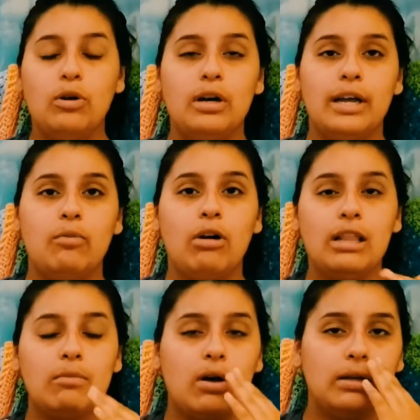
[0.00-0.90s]
Well, in one
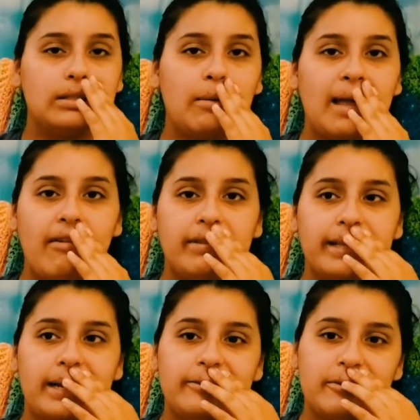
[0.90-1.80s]
of the malls that we have in
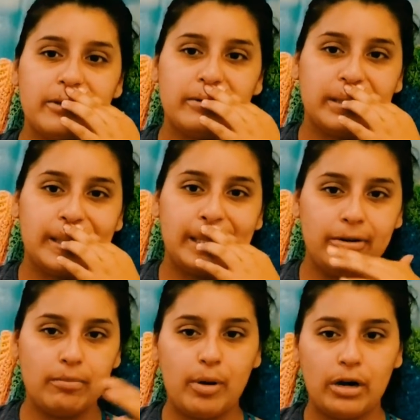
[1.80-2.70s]
San Antonio, the
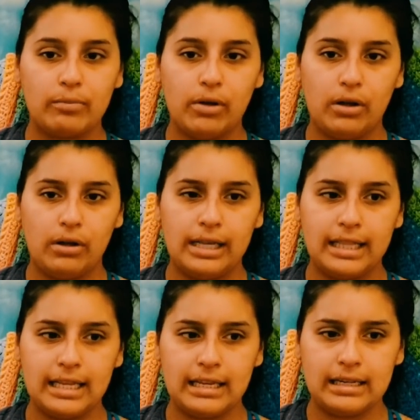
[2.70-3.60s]
Ingram Park Mall, I
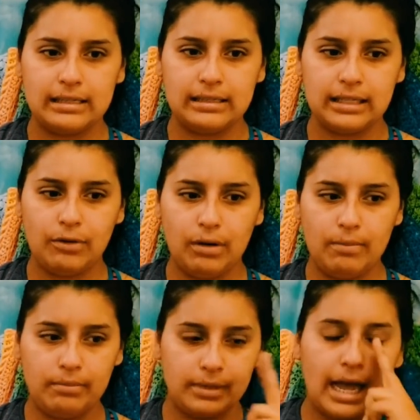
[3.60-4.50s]
think it is
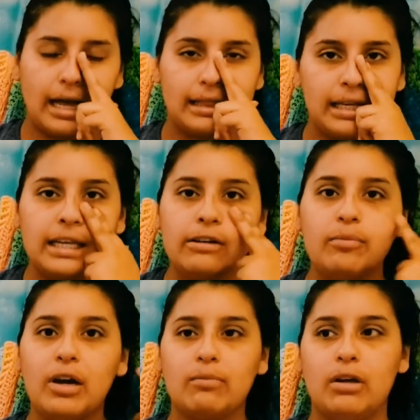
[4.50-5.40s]
Ingram. Yeah, the
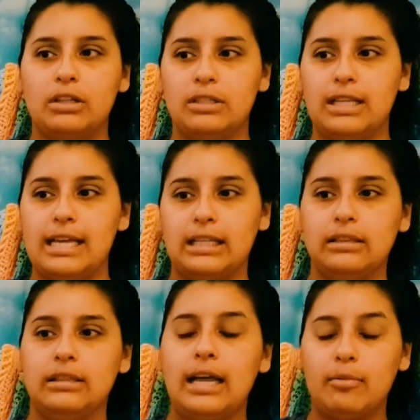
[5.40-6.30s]
Ingram Park Mall, there's like
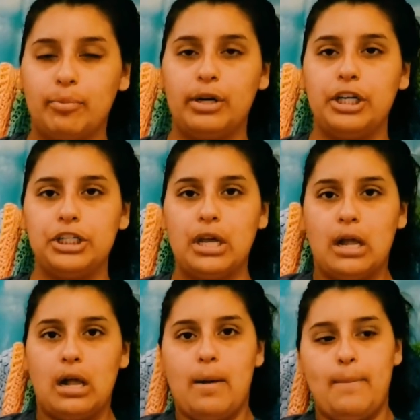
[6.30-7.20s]
not a bridge,
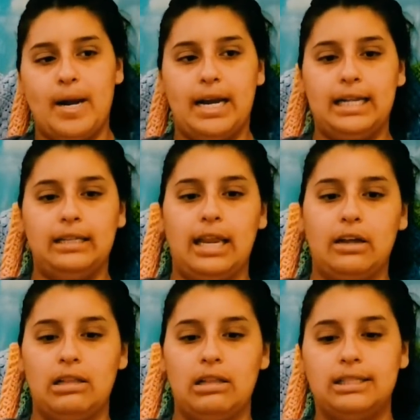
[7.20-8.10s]
but it
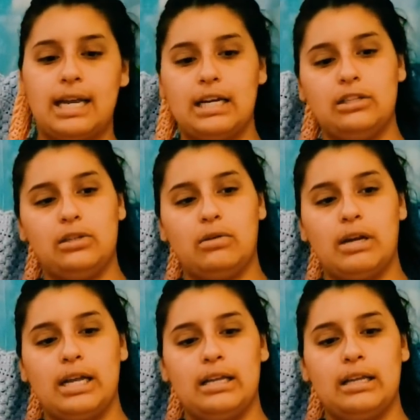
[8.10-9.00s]
like on the second
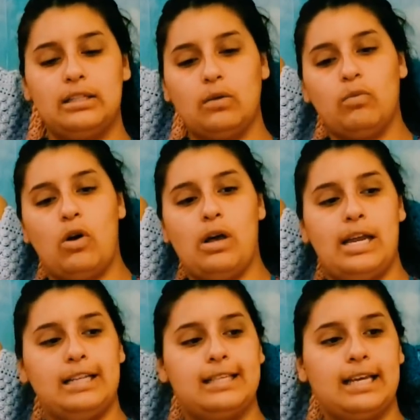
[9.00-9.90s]
story, it's a wall,
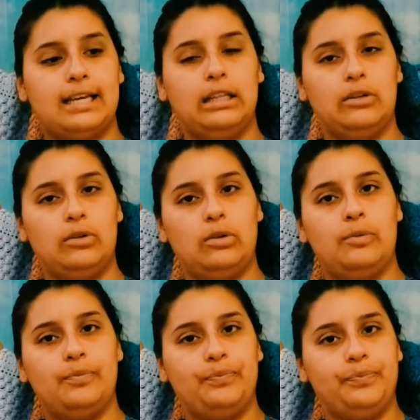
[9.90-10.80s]
and it's like a
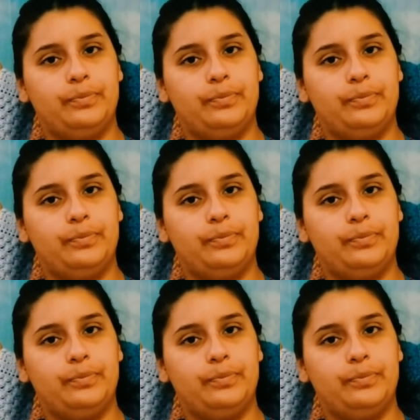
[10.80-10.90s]
little,